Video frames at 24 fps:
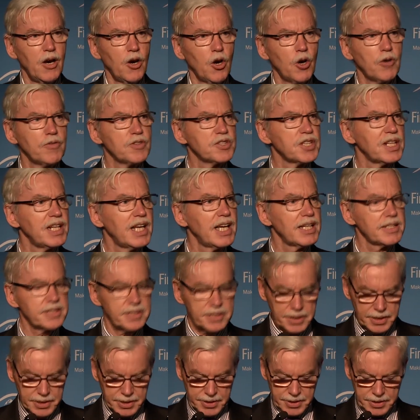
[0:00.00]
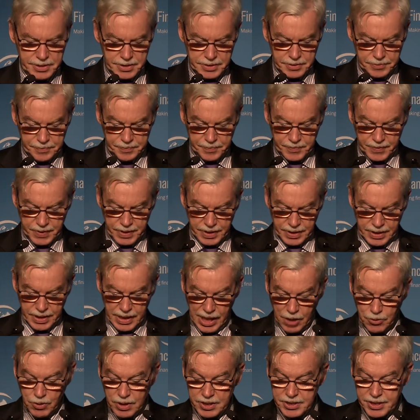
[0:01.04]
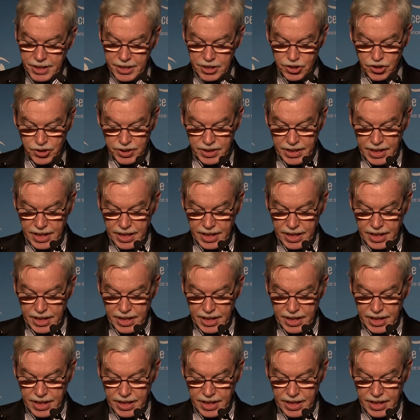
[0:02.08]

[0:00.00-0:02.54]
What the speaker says: Over the last years, our attention